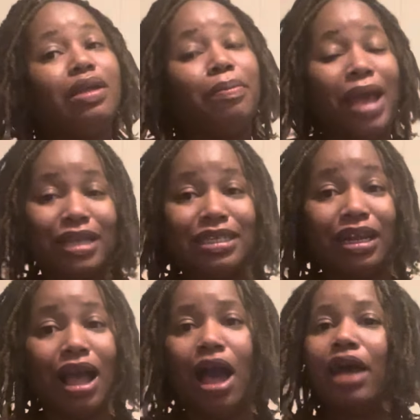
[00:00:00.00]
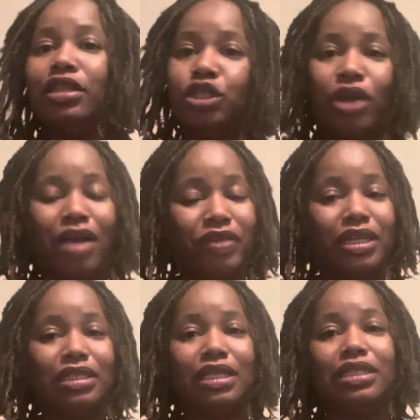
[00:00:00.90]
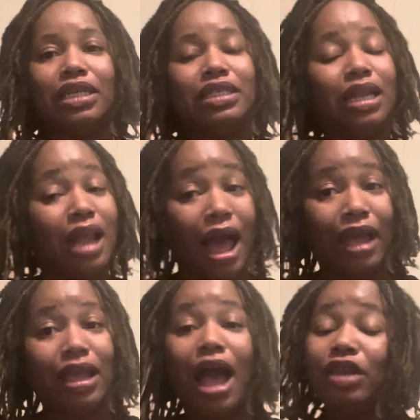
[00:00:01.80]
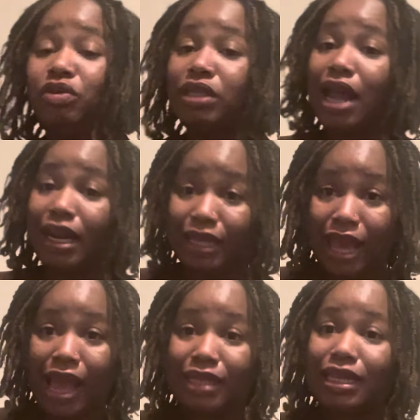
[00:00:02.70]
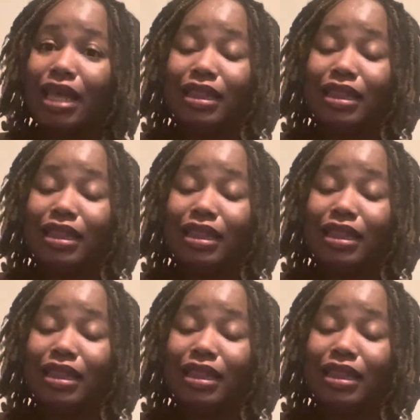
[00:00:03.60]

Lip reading: Back to the con. The driving distance, it's a lot. I use a lot of gas.